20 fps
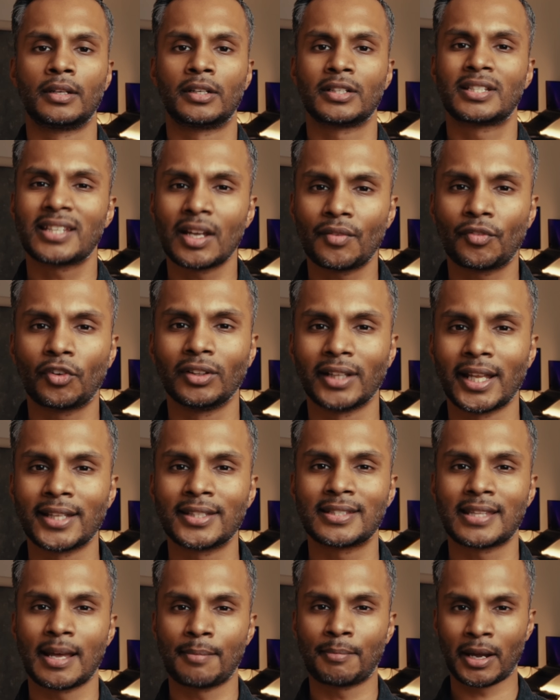There's several
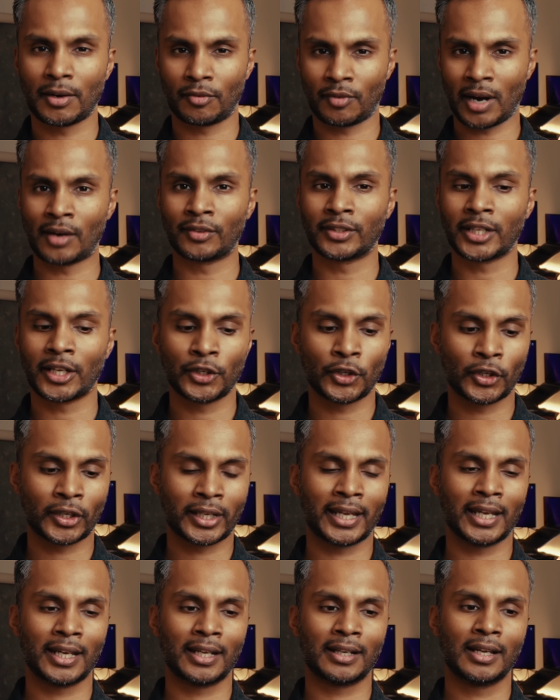lenses that might round out your
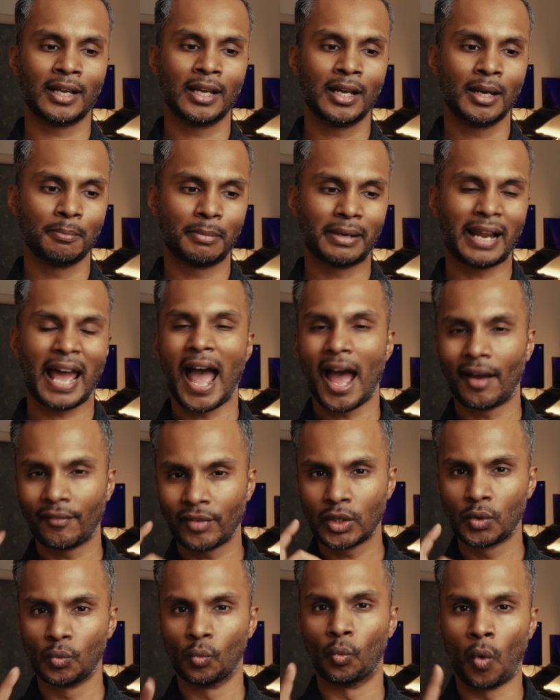kit, but
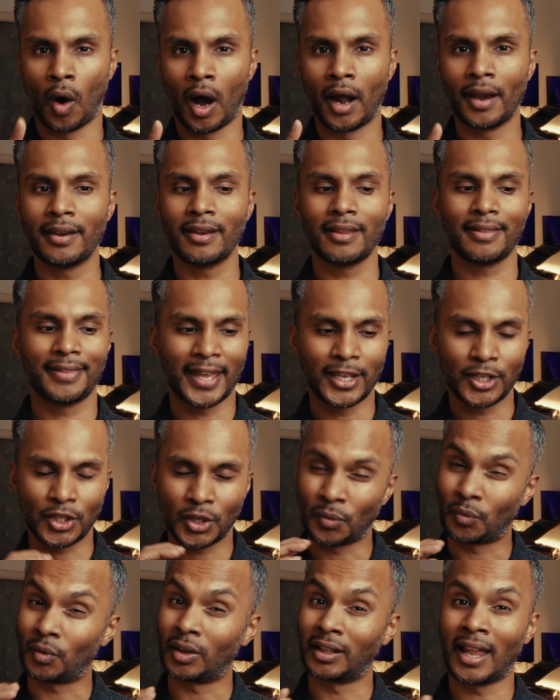having one that you
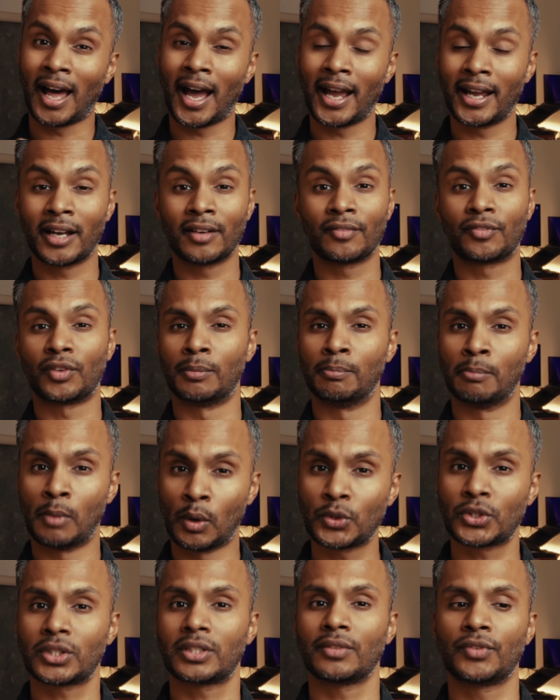can rely on for
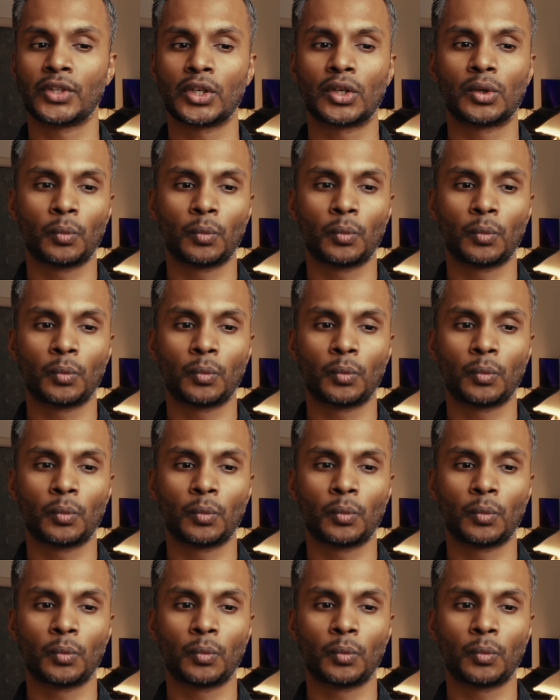most of your